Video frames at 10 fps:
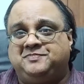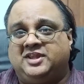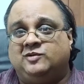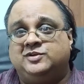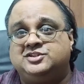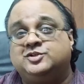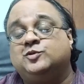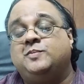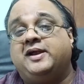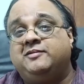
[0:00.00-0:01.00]
in which
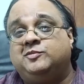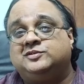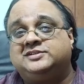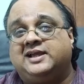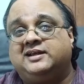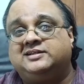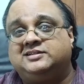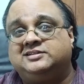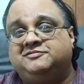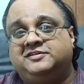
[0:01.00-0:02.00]
Drew Barrymore's character,
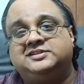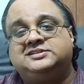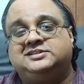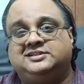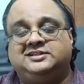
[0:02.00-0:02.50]
the first